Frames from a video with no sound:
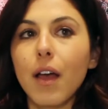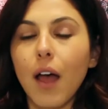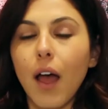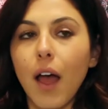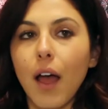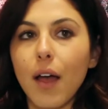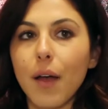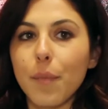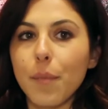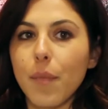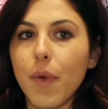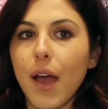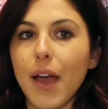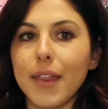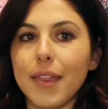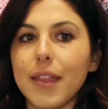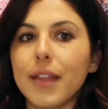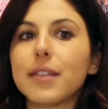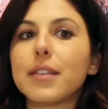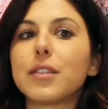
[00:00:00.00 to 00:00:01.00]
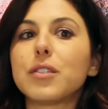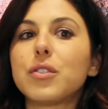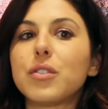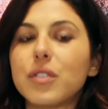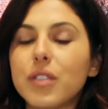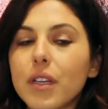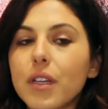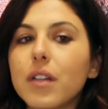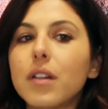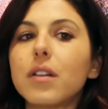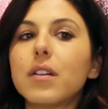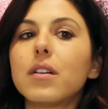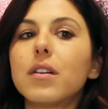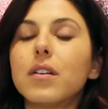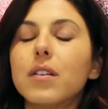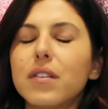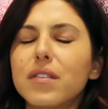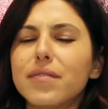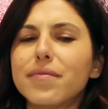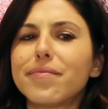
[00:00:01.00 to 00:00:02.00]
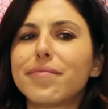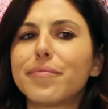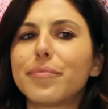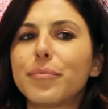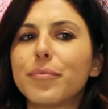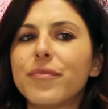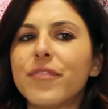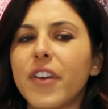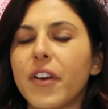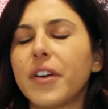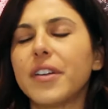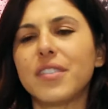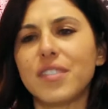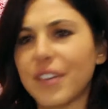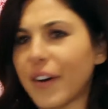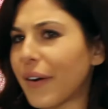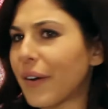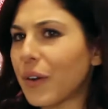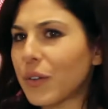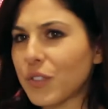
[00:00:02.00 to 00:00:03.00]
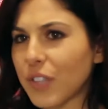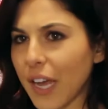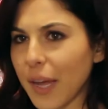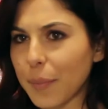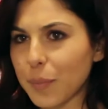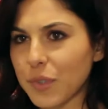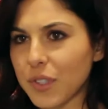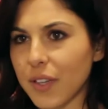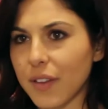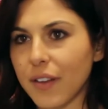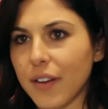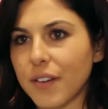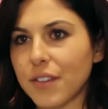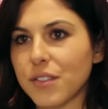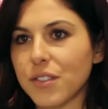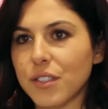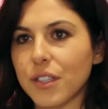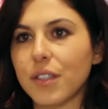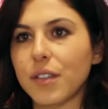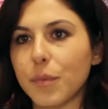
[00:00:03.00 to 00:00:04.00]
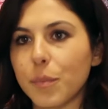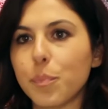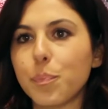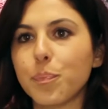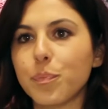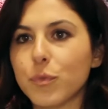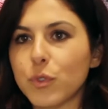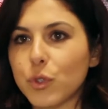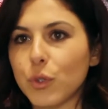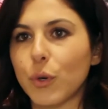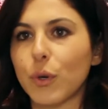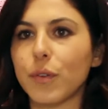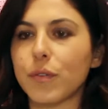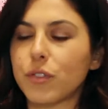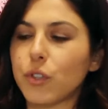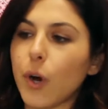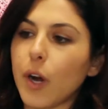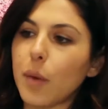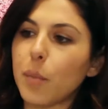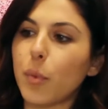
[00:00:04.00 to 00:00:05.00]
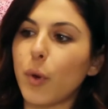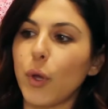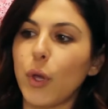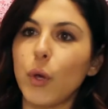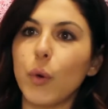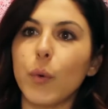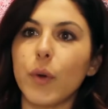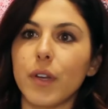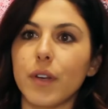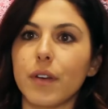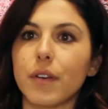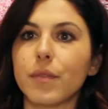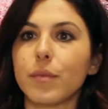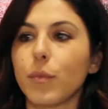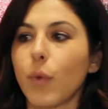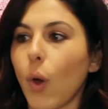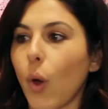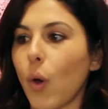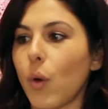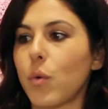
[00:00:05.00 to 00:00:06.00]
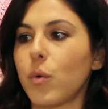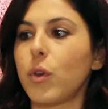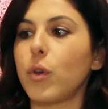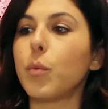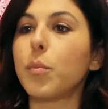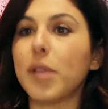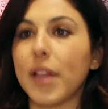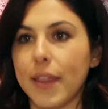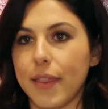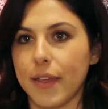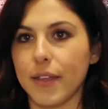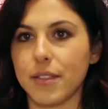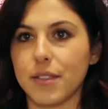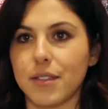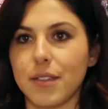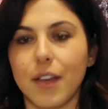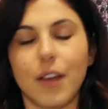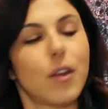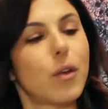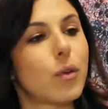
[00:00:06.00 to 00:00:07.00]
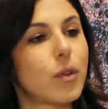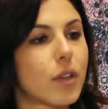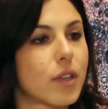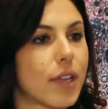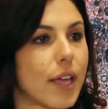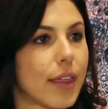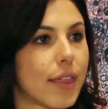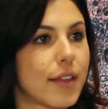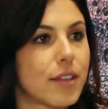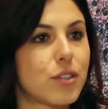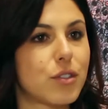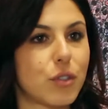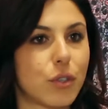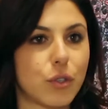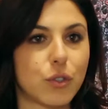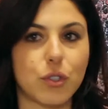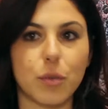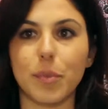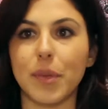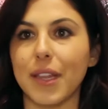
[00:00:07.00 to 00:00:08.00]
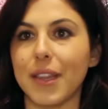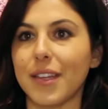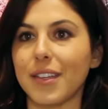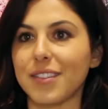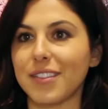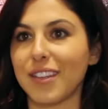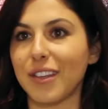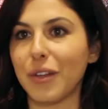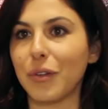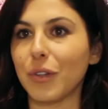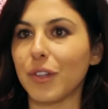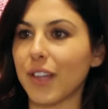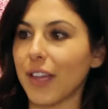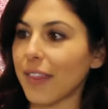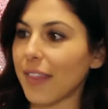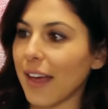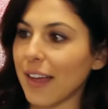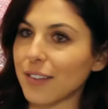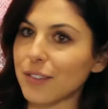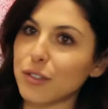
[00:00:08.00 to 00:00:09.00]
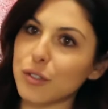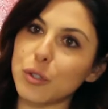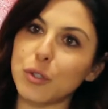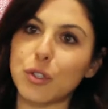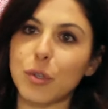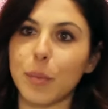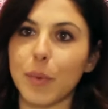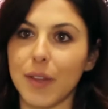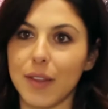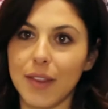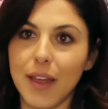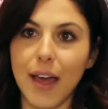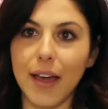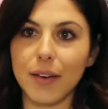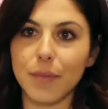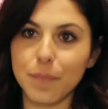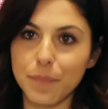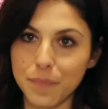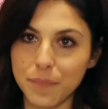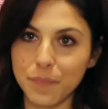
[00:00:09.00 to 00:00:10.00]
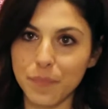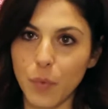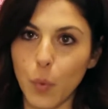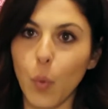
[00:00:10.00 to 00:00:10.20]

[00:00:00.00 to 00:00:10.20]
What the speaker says: I think they're still very stereotyped, and they're still sort of trying to put you in, oh, you play this and you look like this, so you should play this, and you look like that, so you should play that.